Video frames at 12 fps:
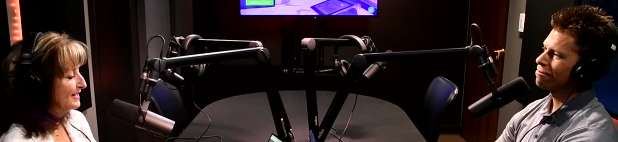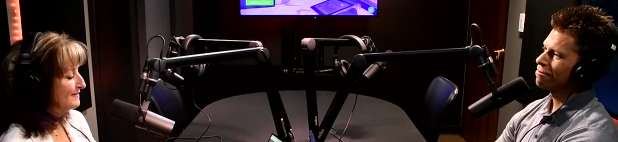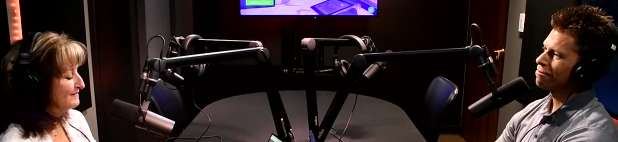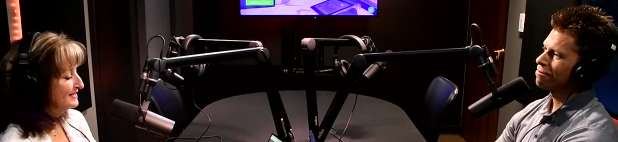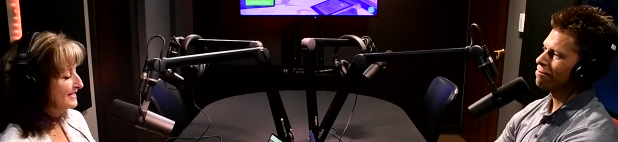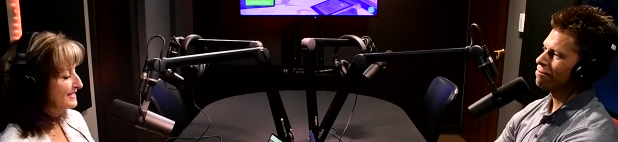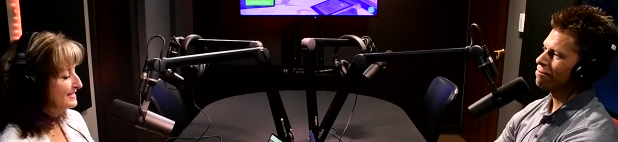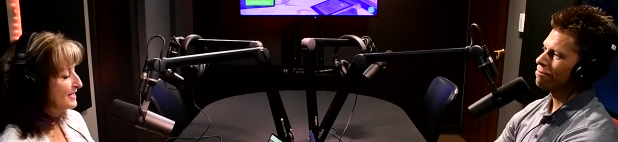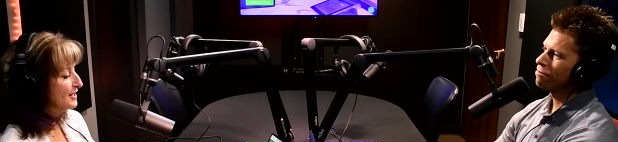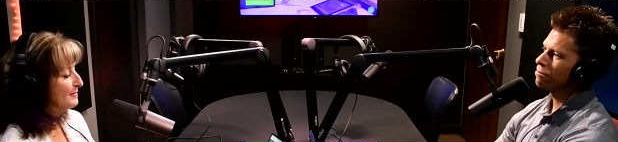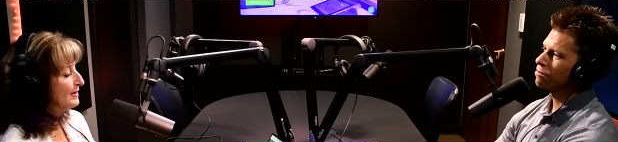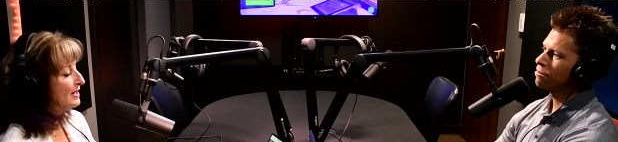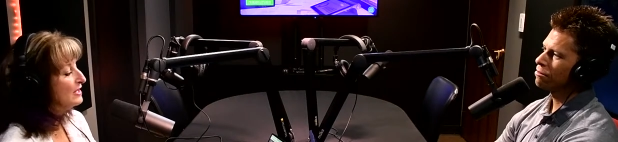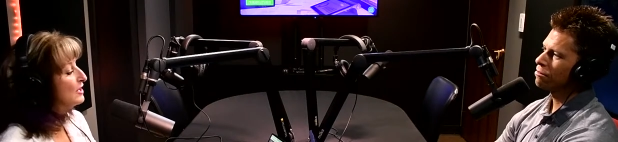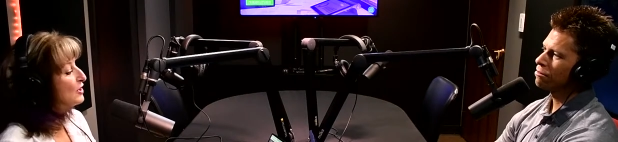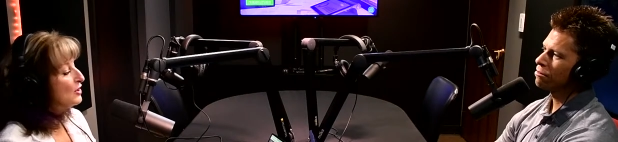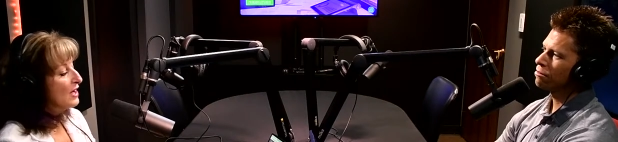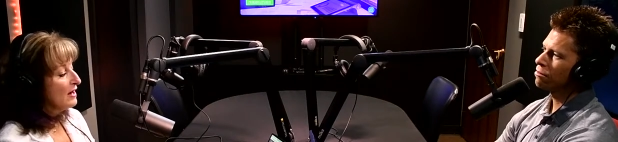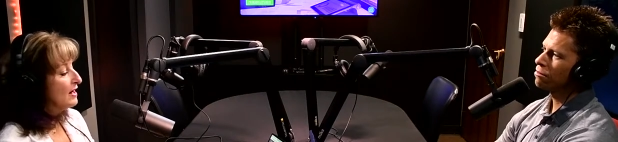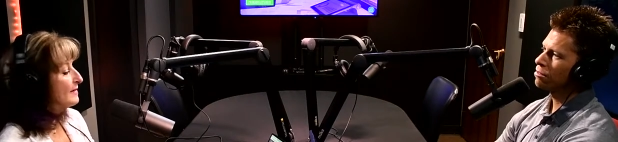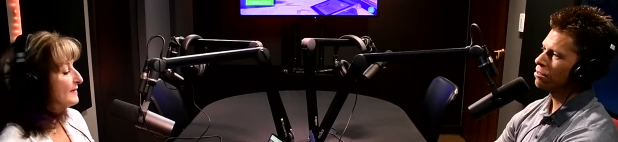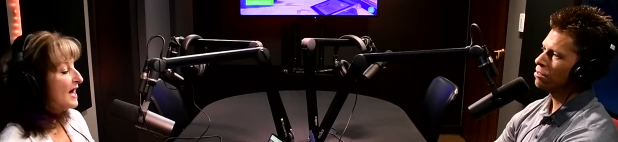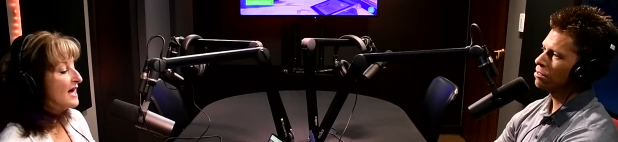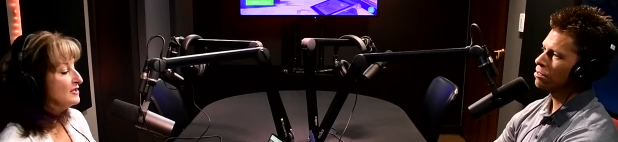Speaker 1: and come visit us there. But
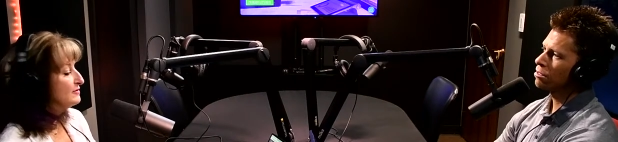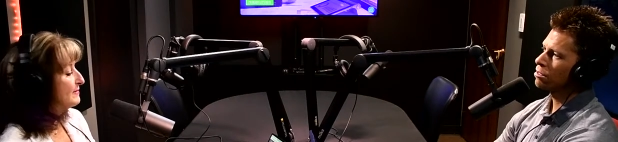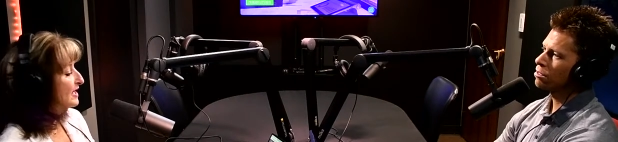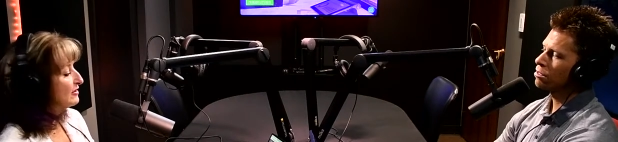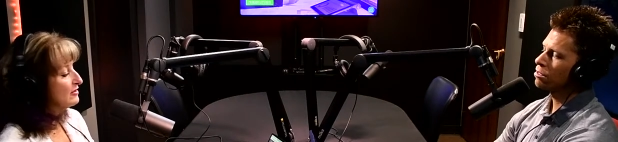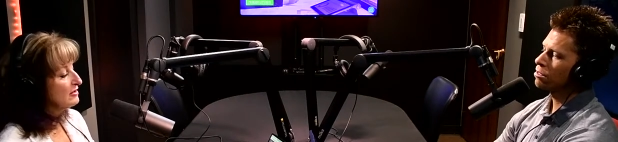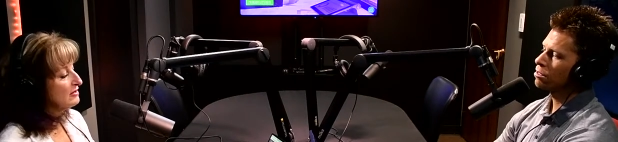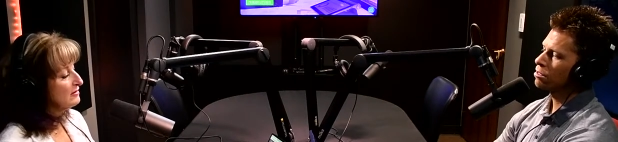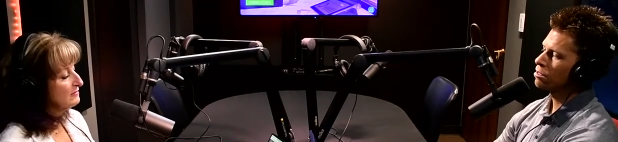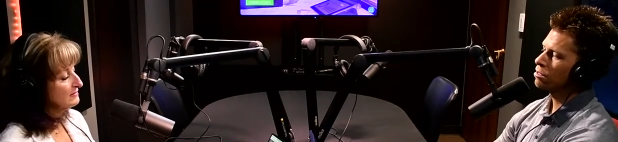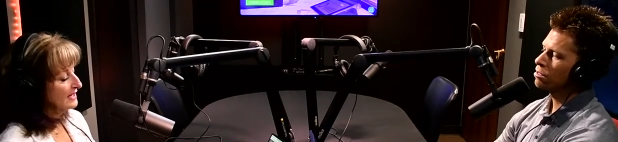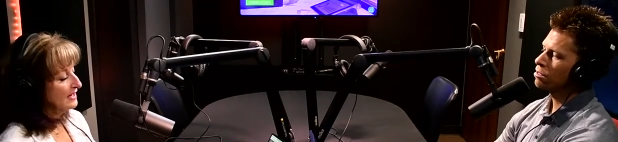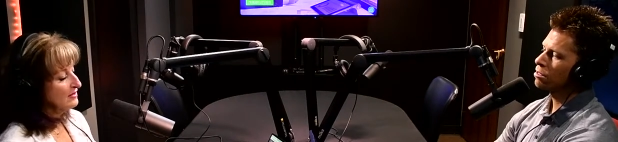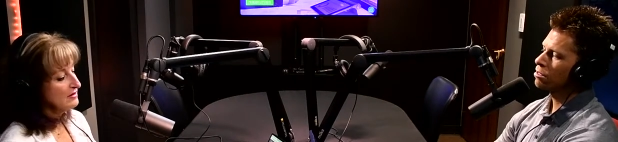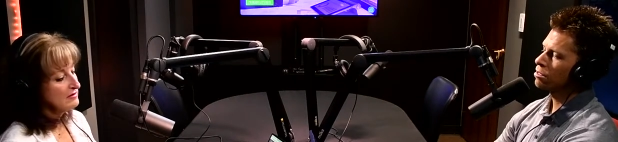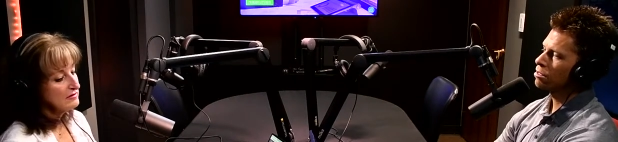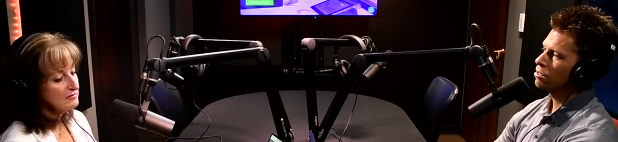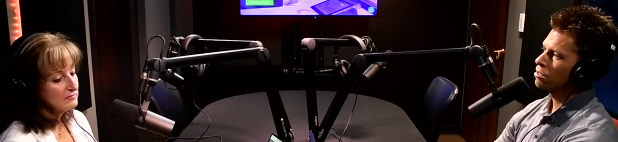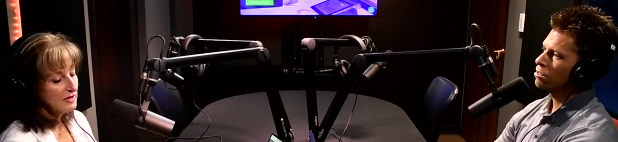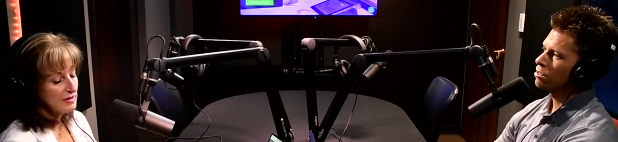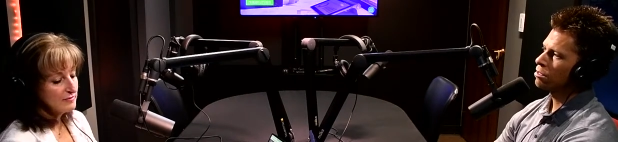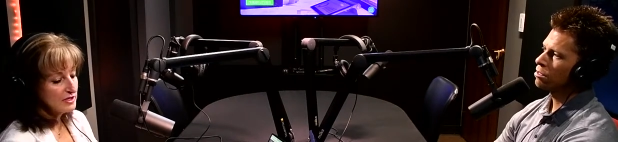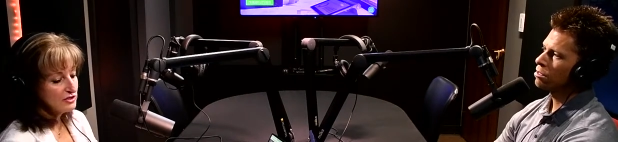um, yeah, I do medical, dental, um,